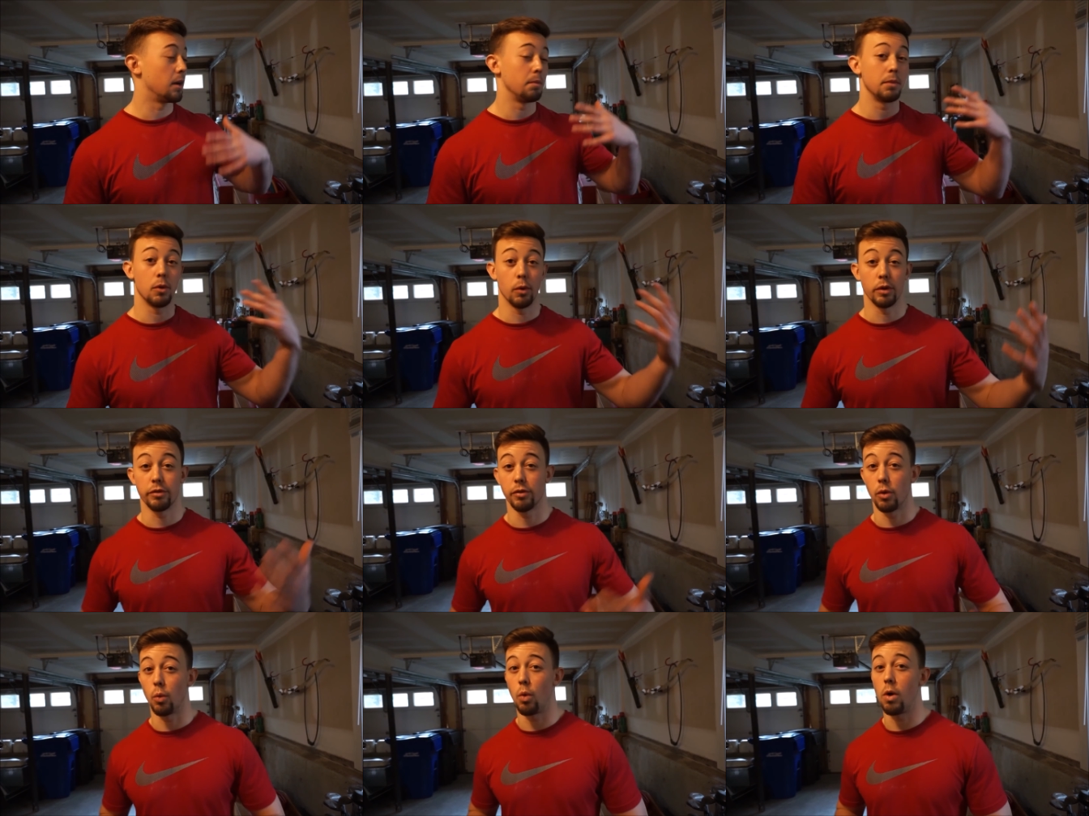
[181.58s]
up, going
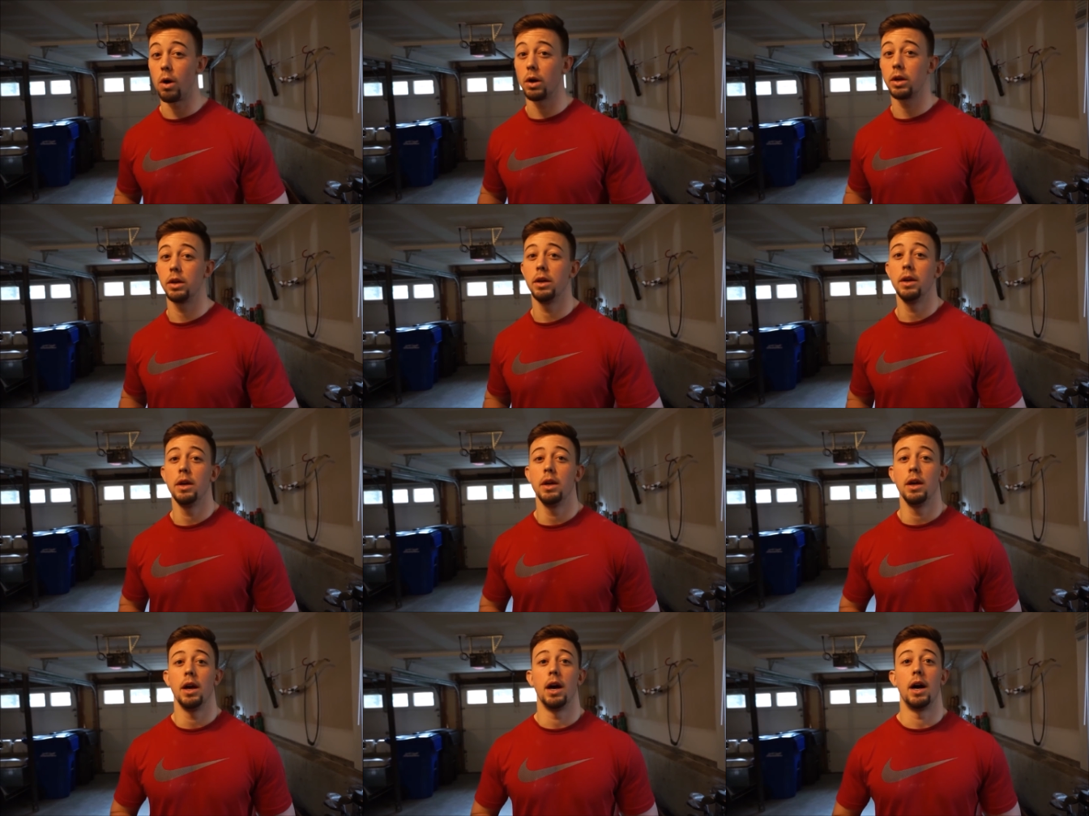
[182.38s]
for a walk
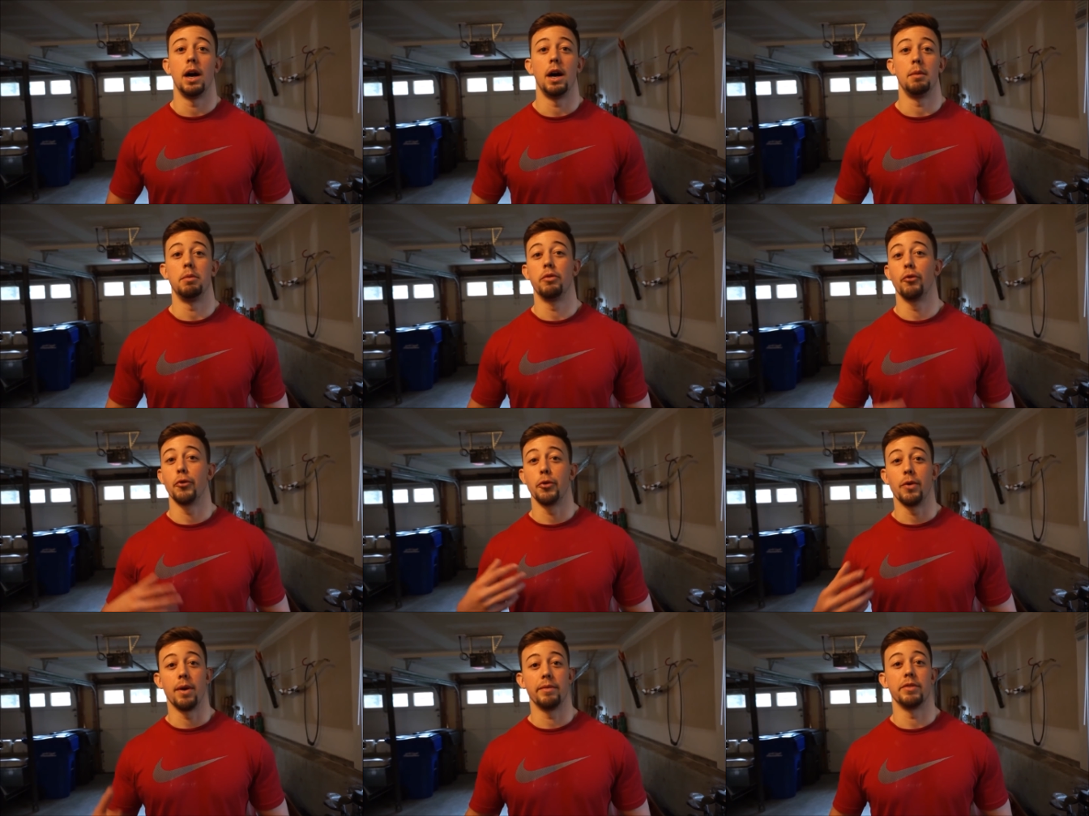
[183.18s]
uh, before
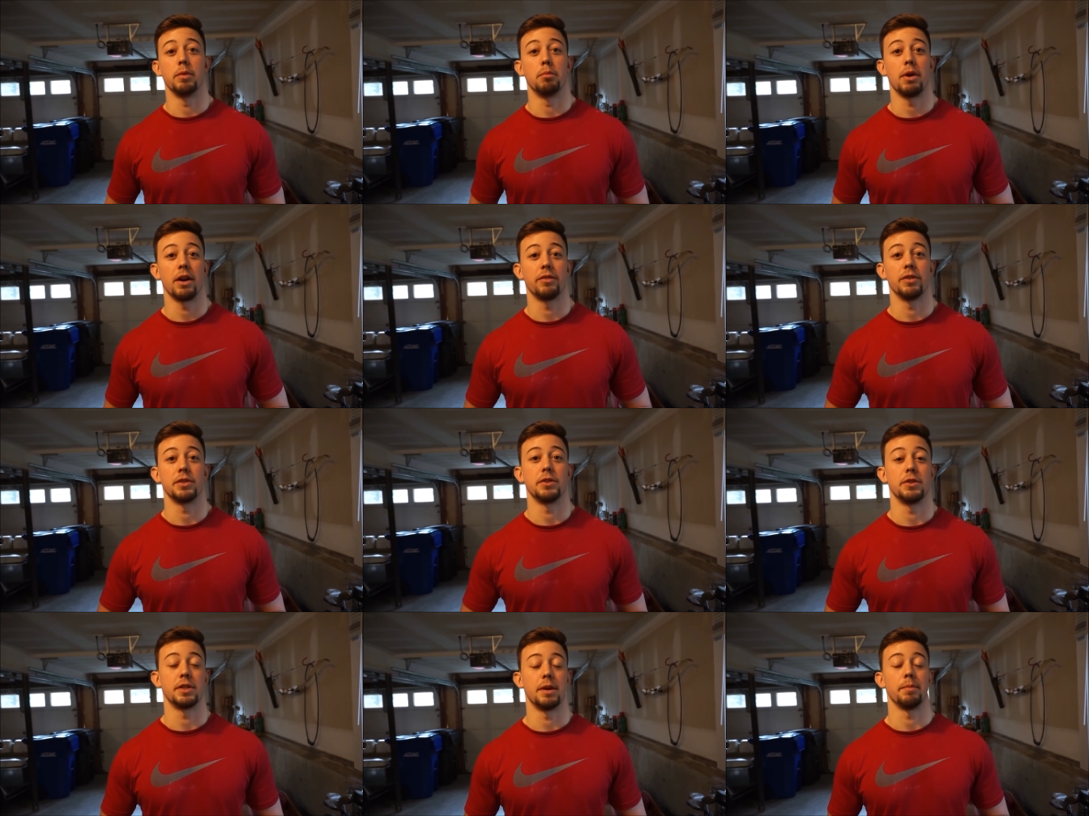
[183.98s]
you have your
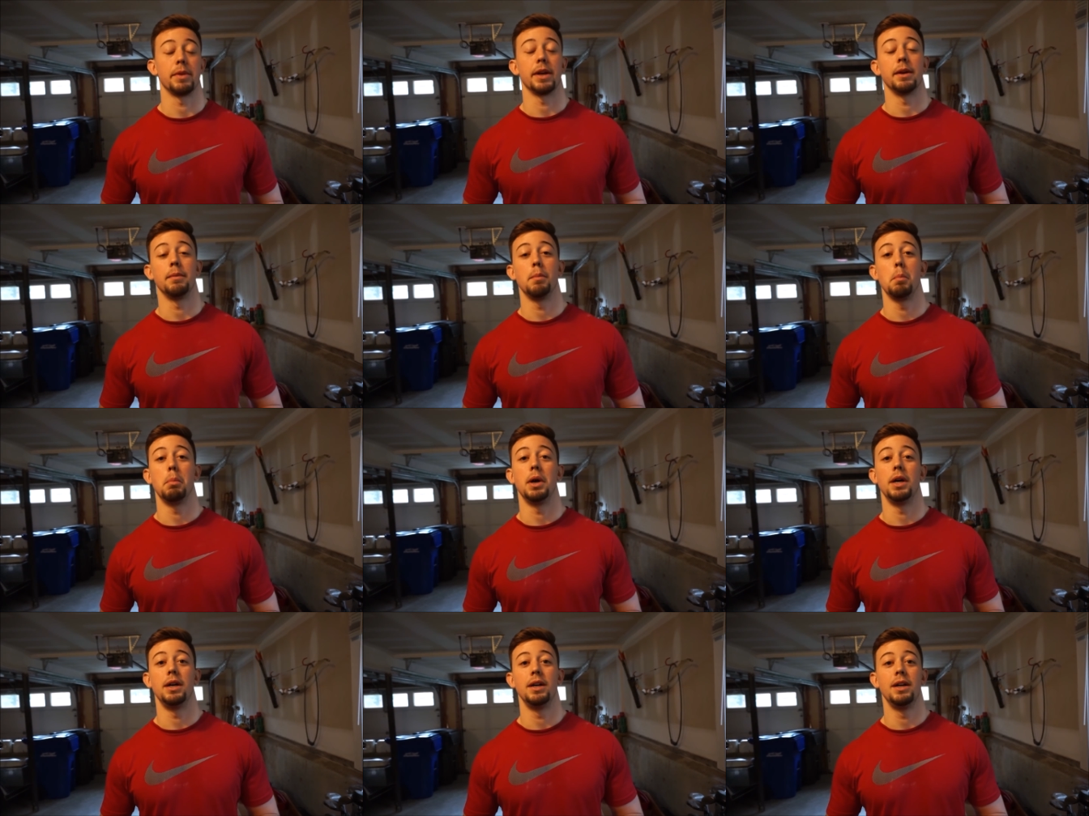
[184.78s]
breakfast or something.
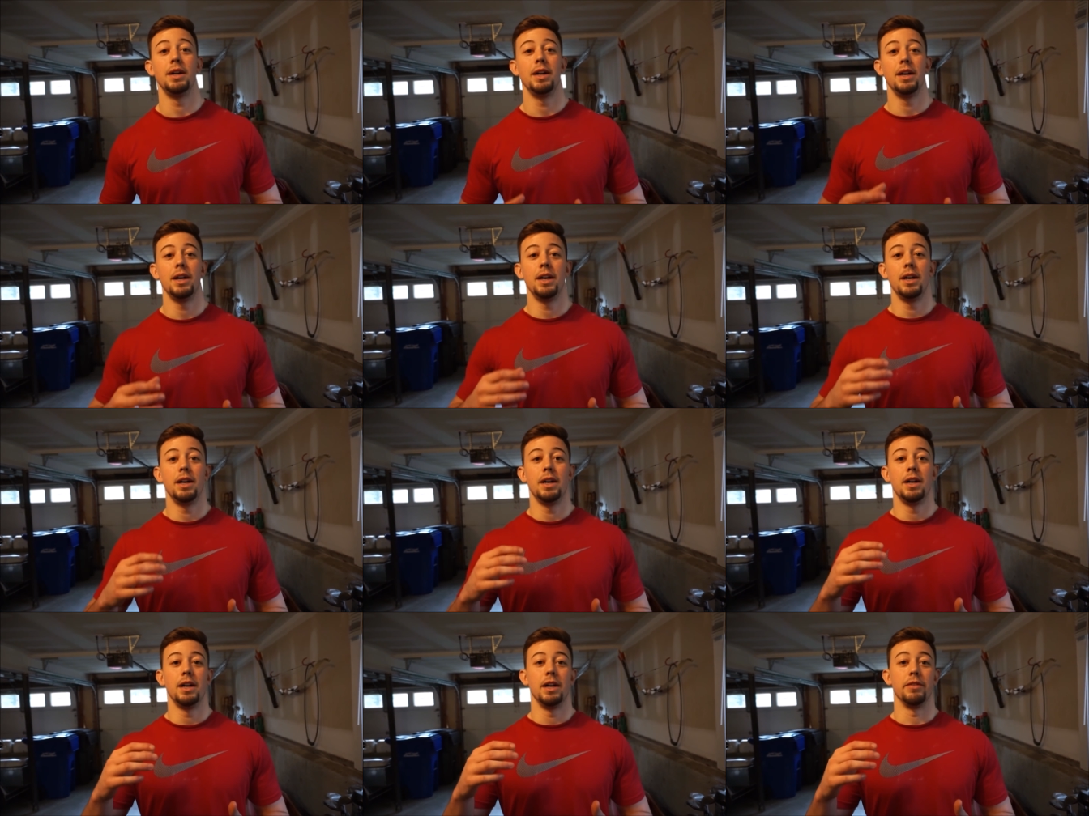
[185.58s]
But
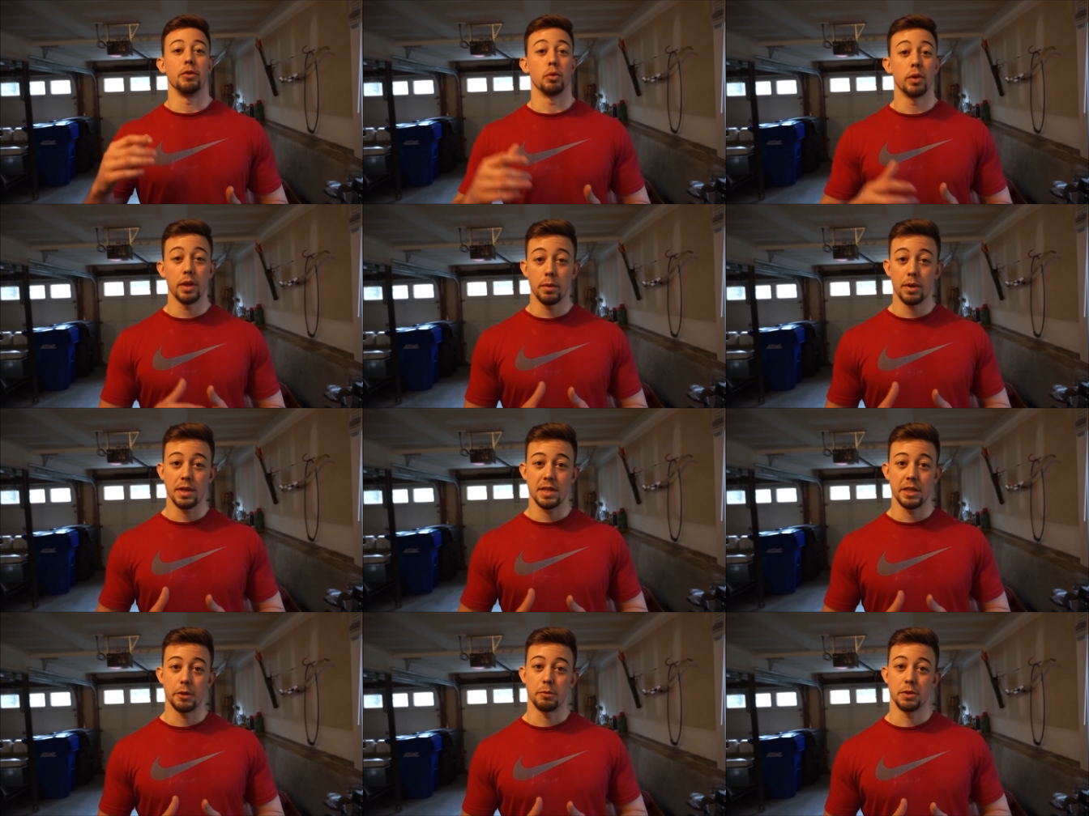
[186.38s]
if you really want
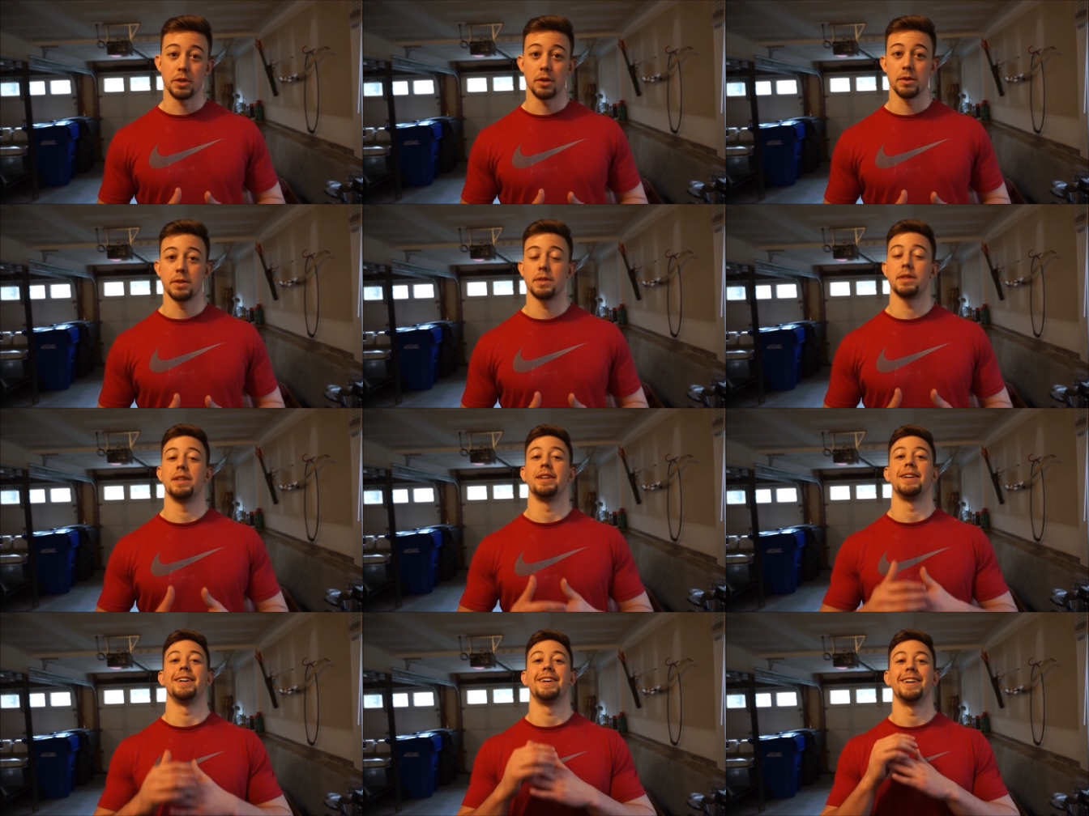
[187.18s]
to see the
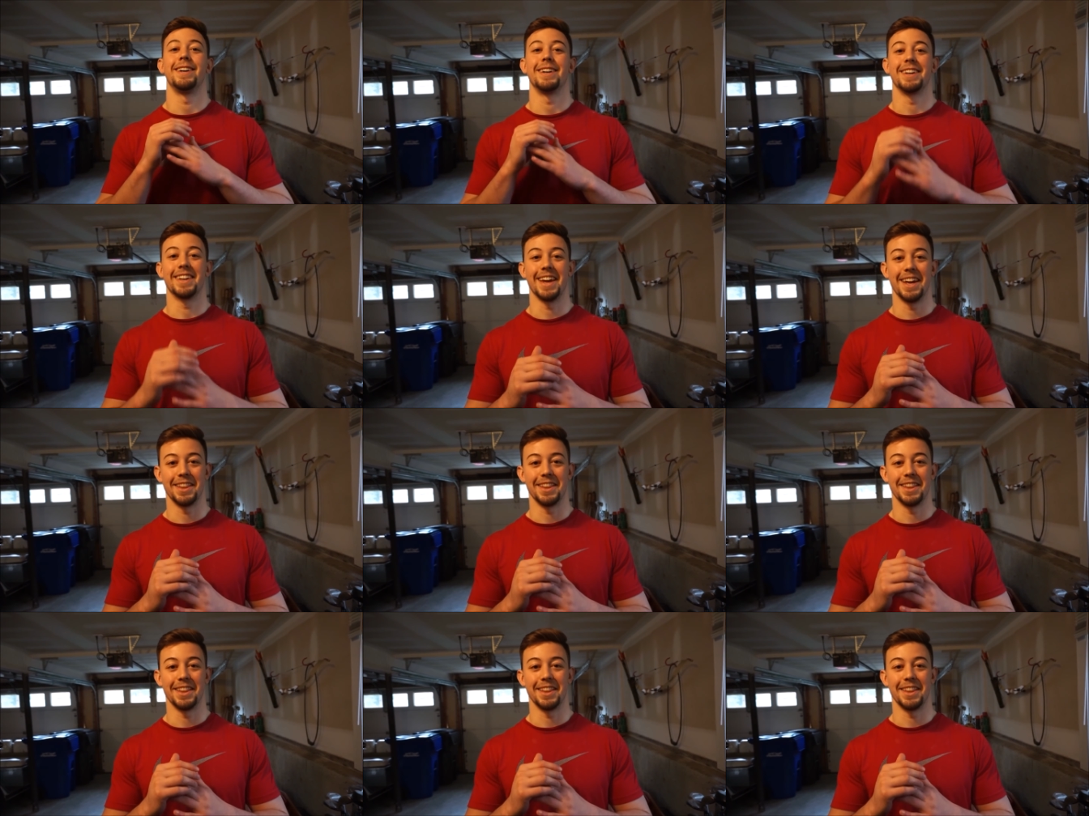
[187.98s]
results, get